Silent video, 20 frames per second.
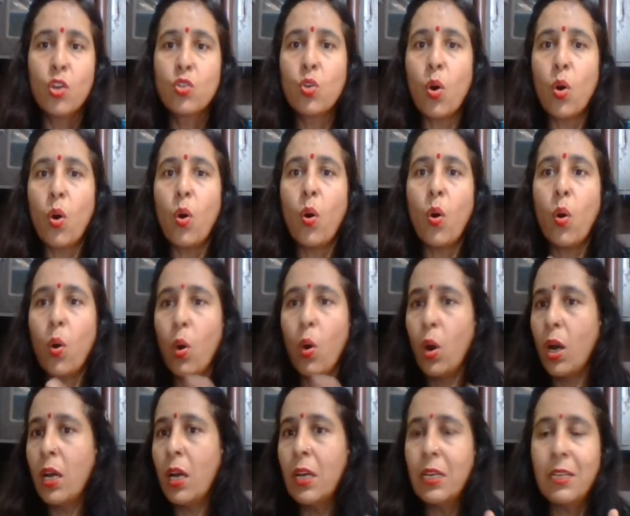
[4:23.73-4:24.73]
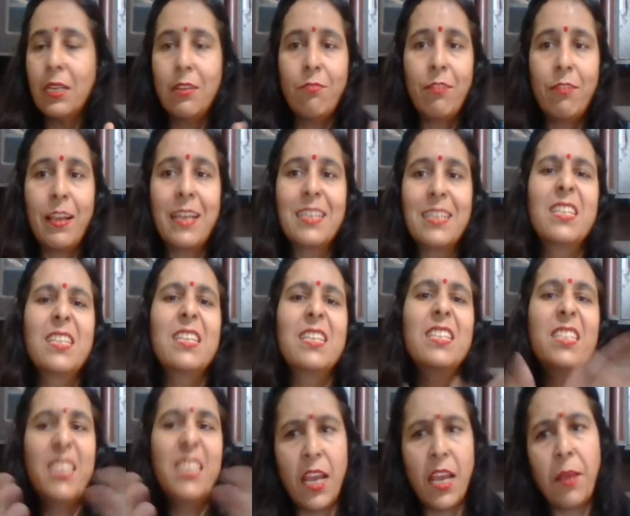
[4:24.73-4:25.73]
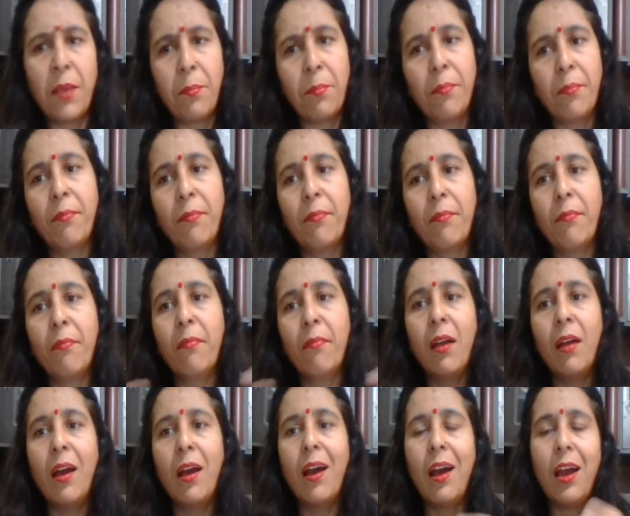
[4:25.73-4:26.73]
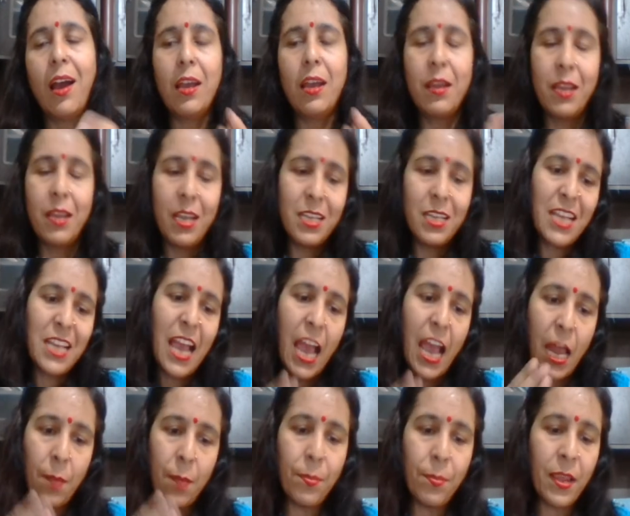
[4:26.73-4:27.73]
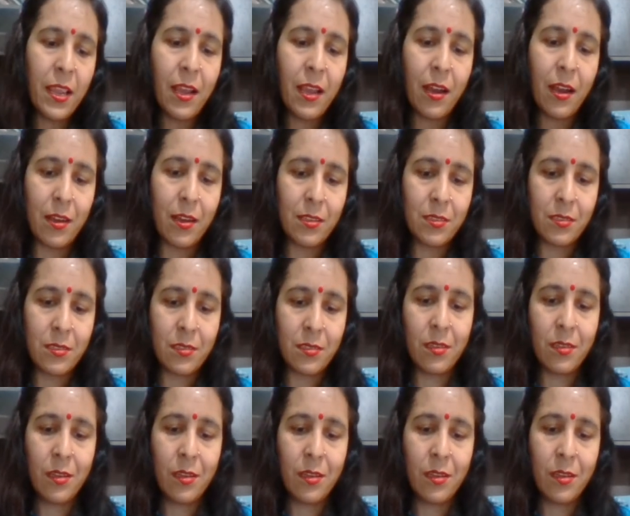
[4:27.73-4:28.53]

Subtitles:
So we can say SIEM is helping us